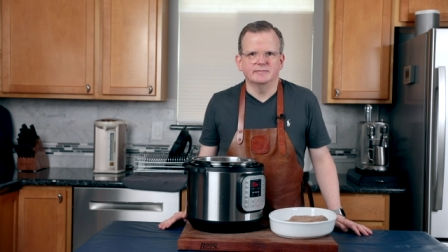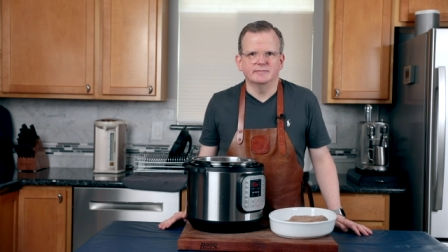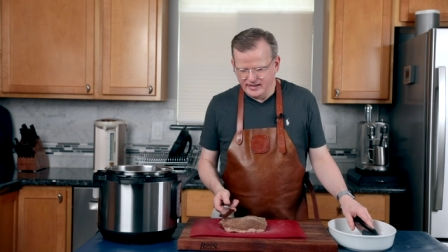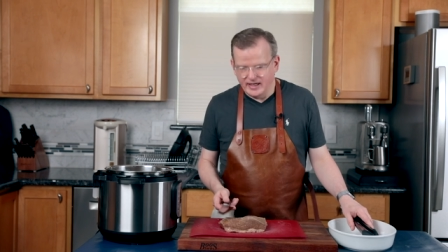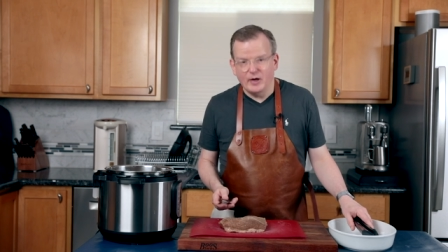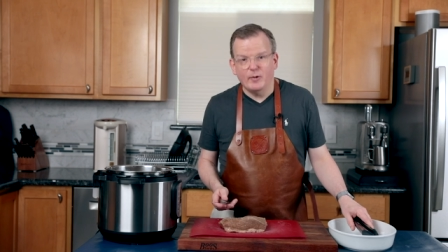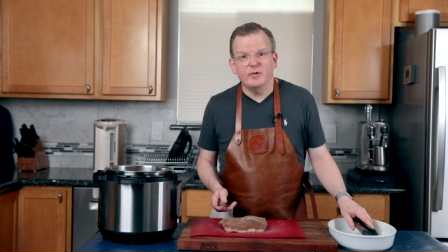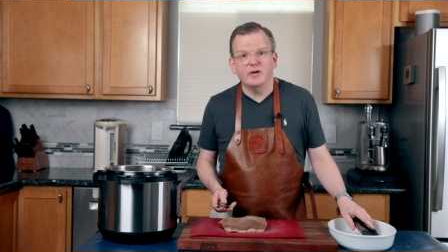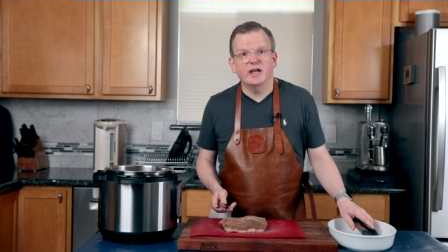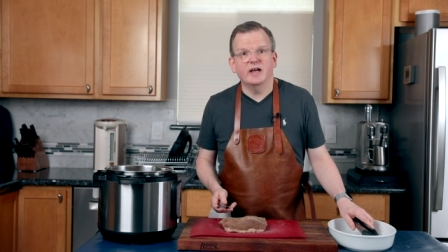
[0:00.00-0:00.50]

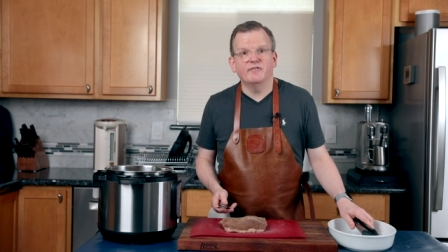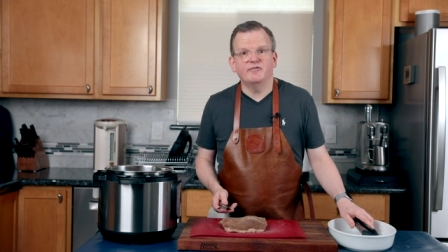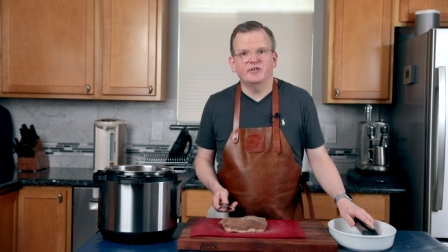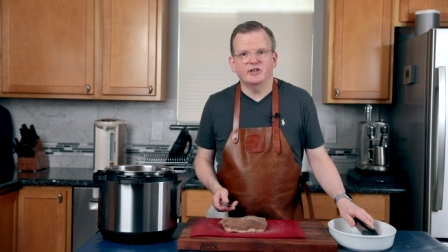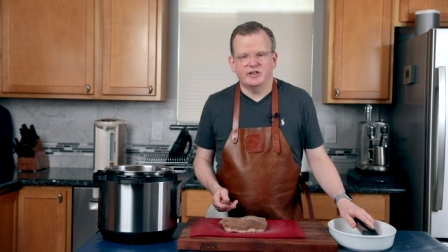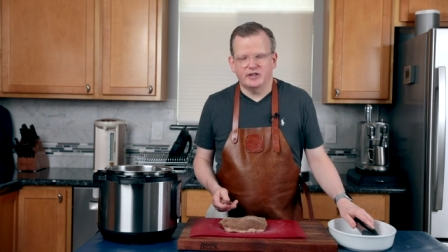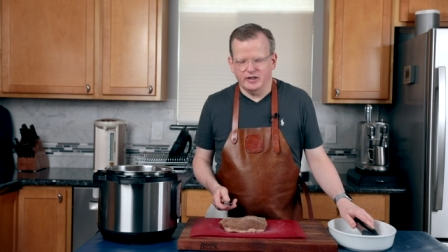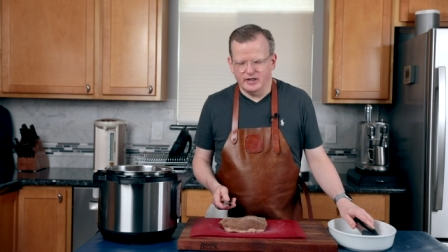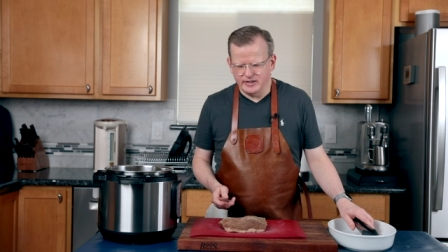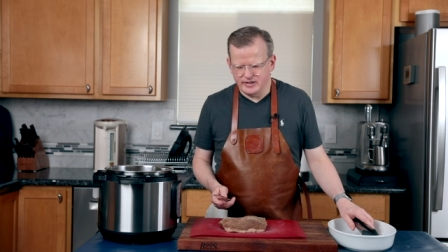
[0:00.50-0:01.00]
Now we have to
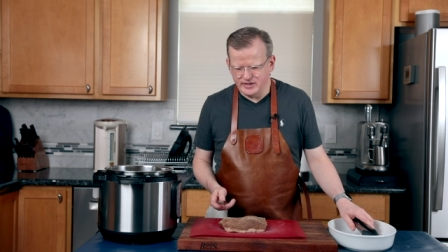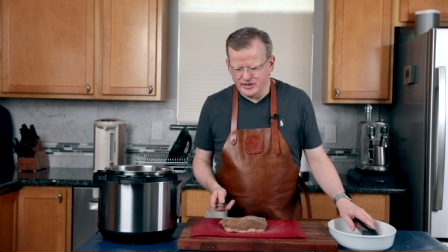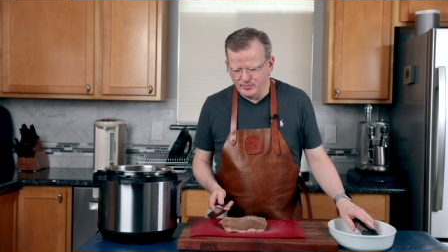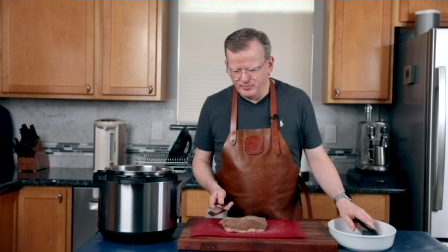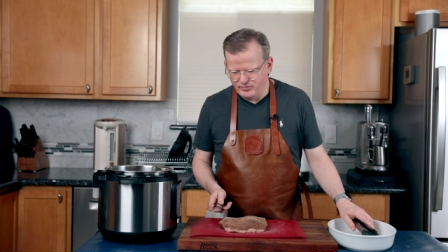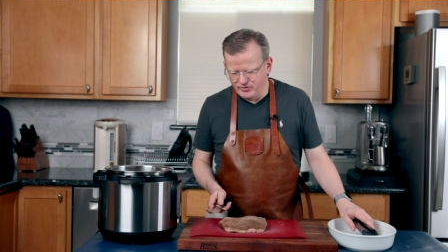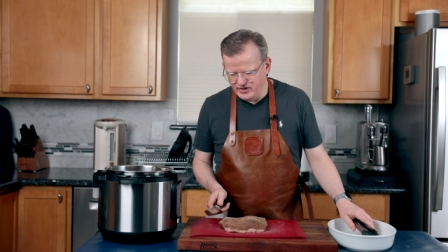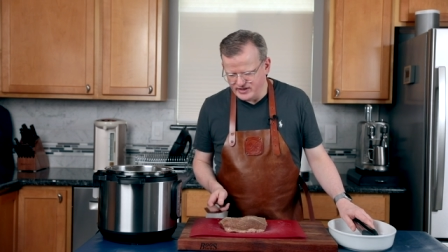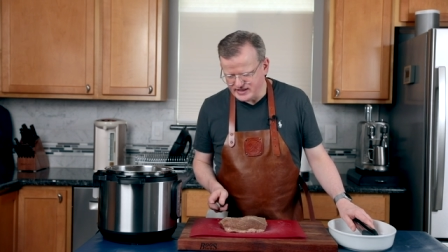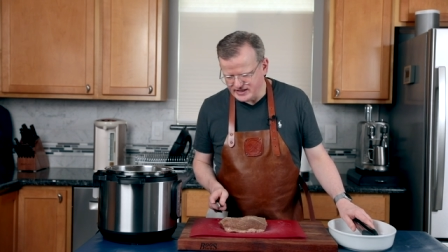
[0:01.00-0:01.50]
cut the
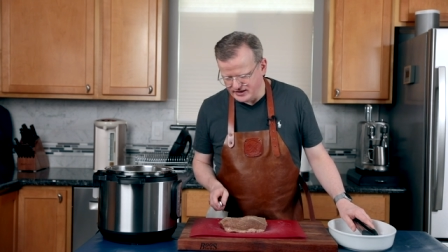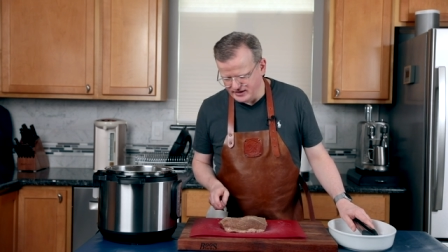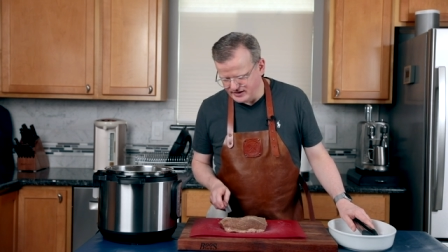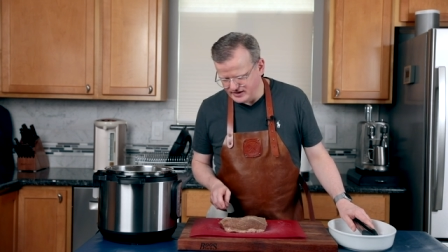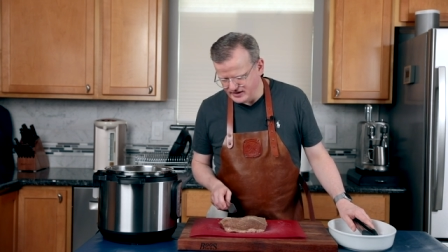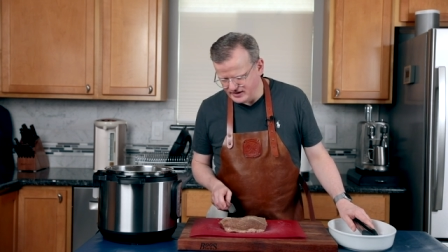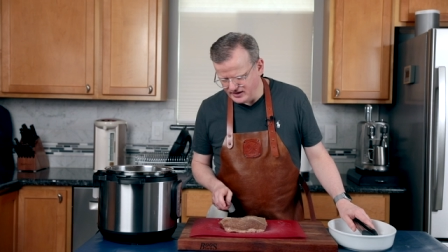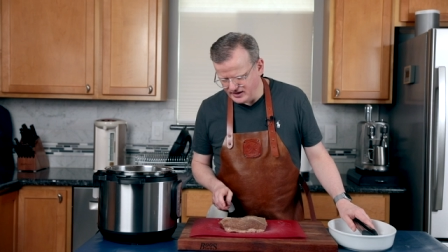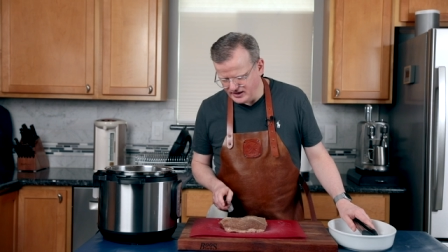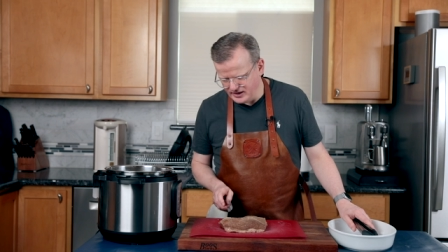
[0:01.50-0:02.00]

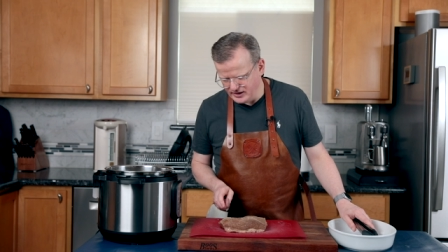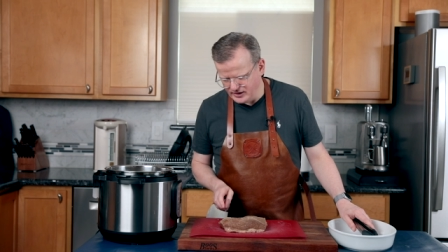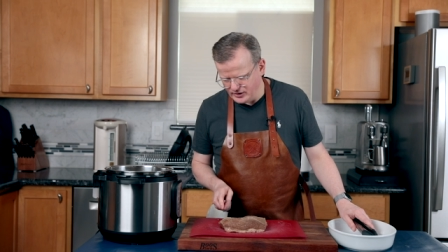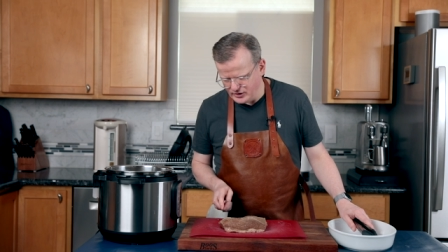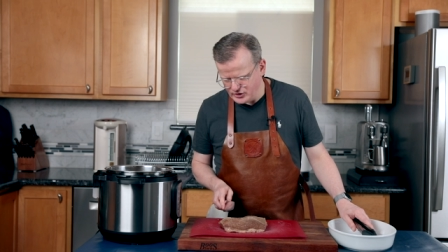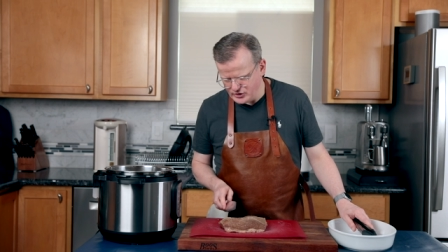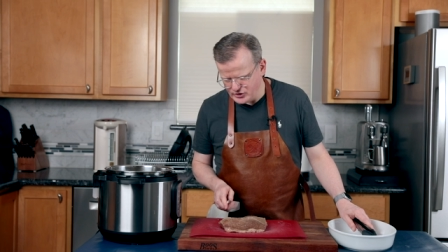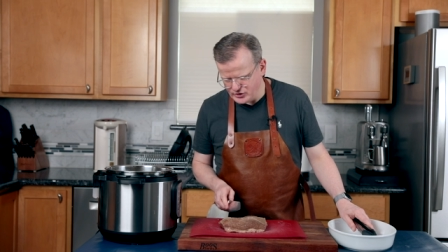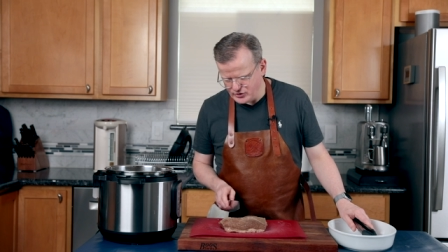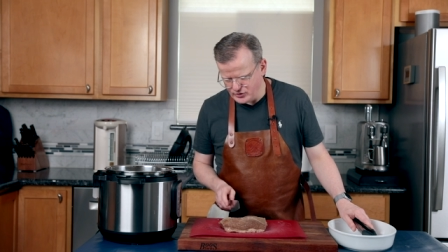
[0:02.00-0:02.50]
brisket
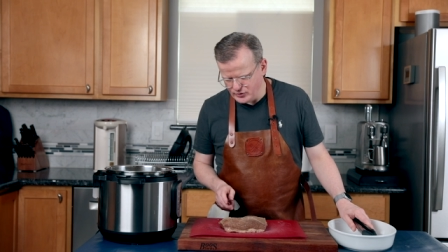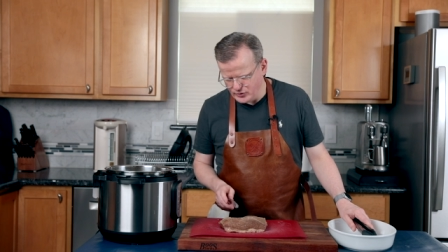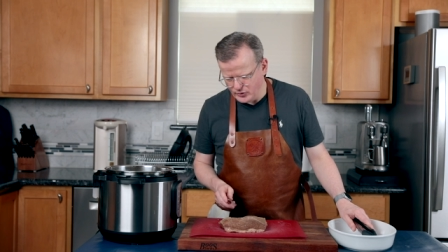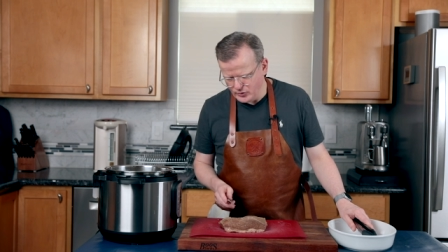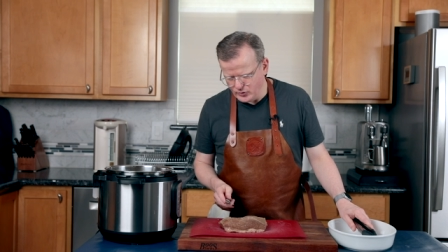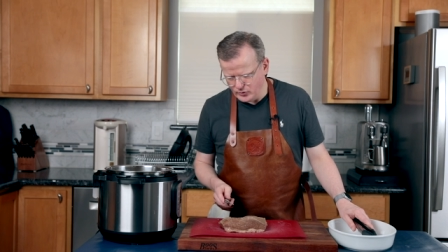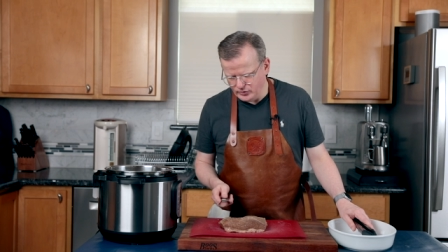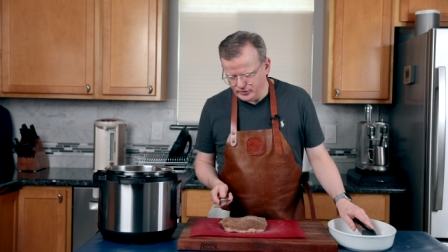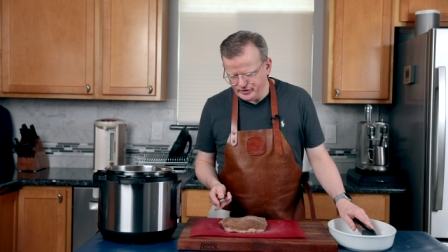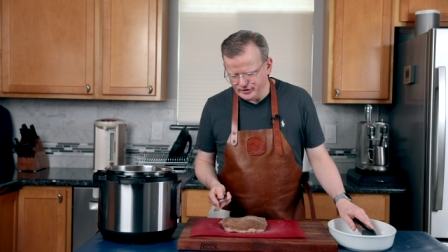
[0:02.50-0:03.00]

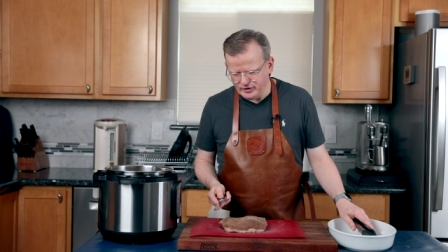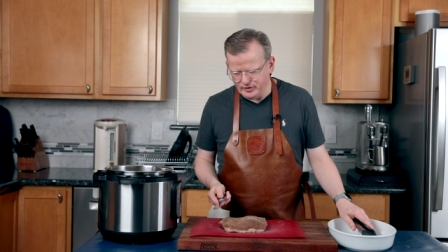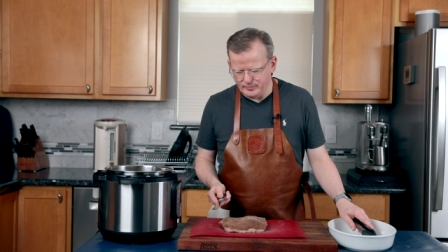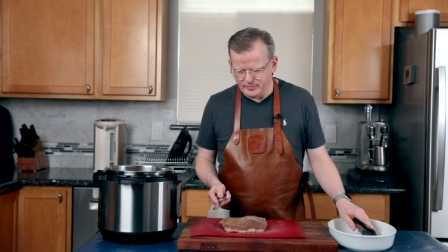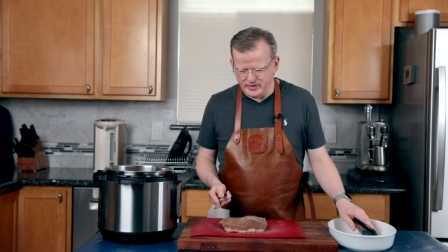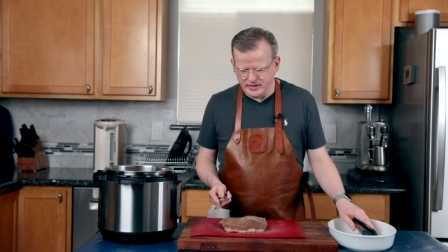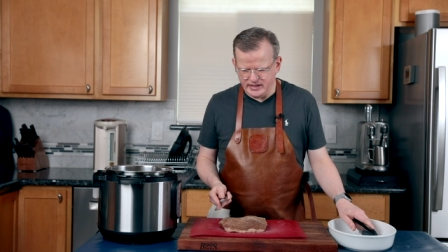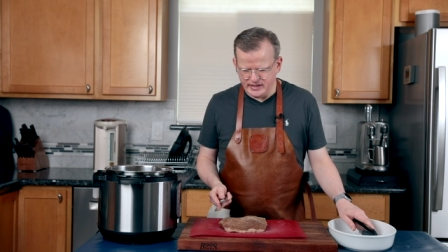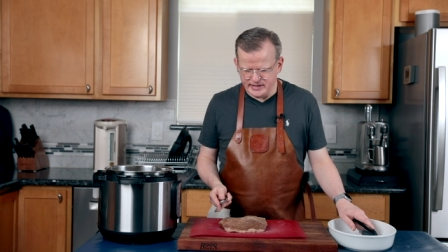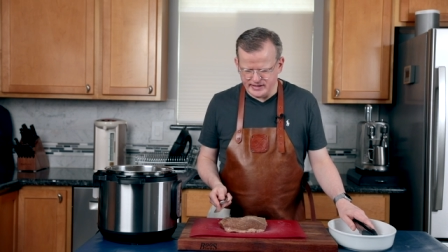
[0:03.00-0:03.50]
into little
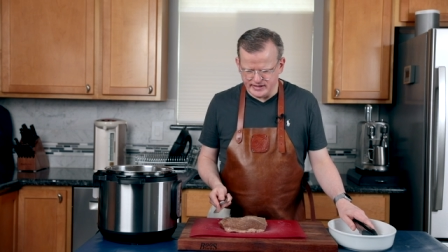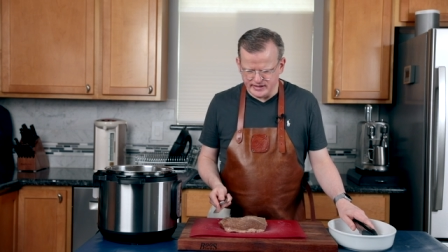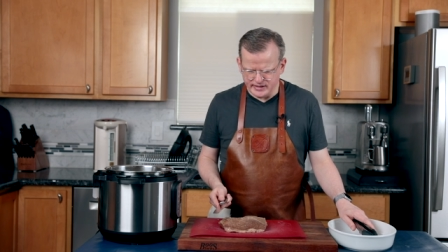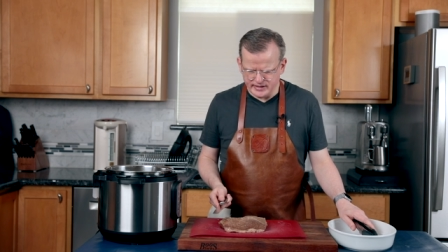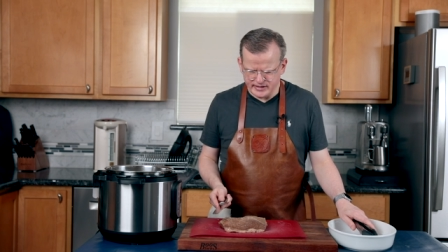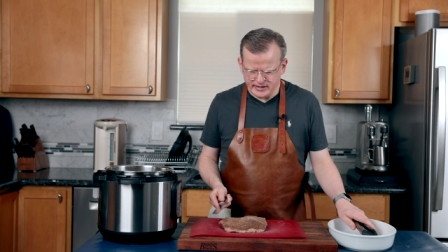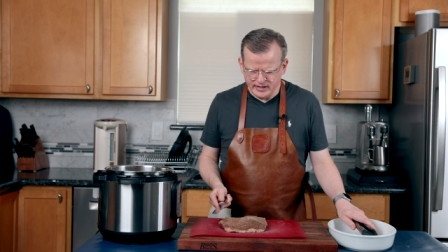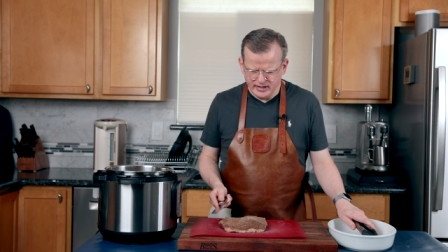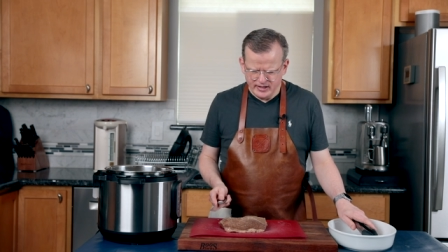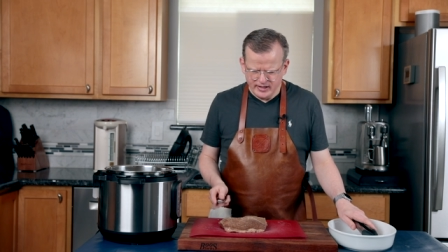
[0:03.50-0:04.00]

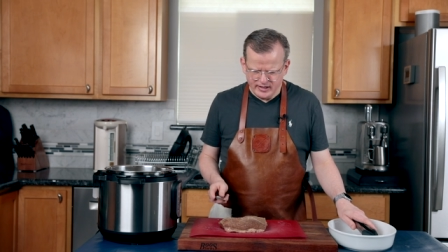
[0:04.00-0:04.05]
pieces.